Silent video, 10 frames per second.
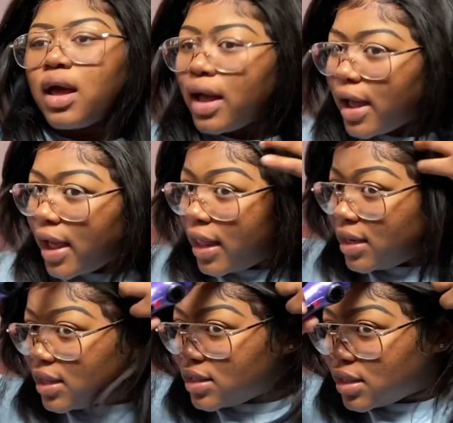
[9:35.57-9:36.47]
I
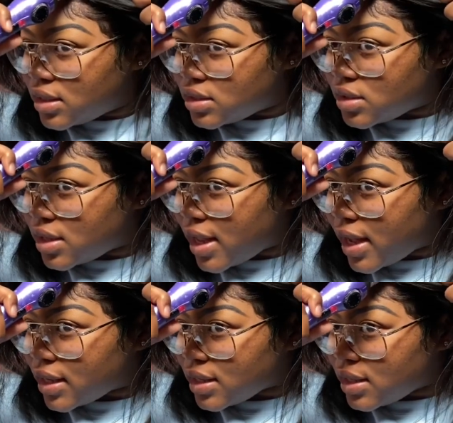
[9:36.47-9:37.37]
need this so that I
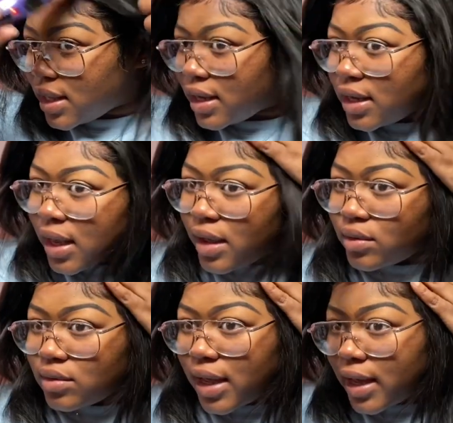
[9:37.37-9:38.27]
can lay down
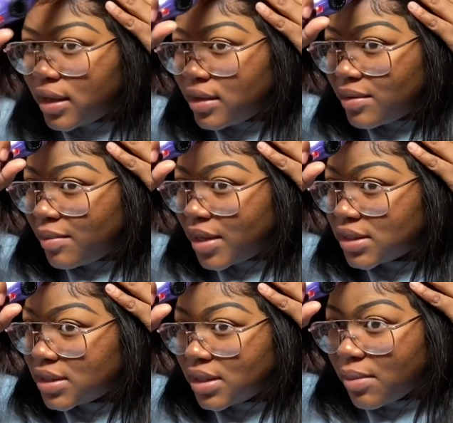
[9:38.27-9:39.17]
like
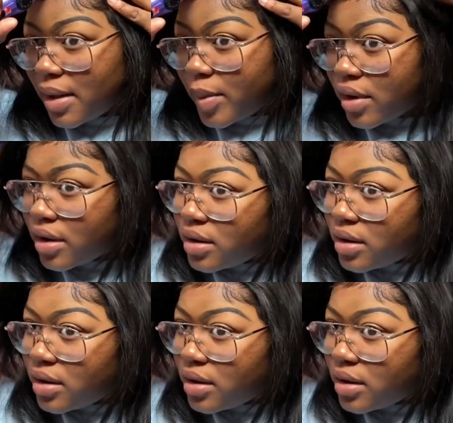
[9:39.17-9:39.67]
basically my part.